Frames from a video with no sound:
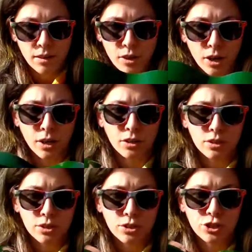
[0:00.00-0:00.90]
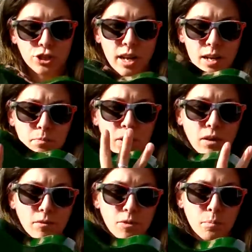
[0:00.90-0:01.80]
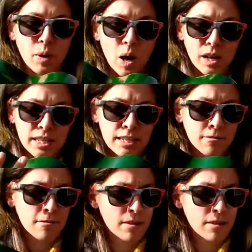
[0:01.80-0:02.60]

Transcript: the shape of the body,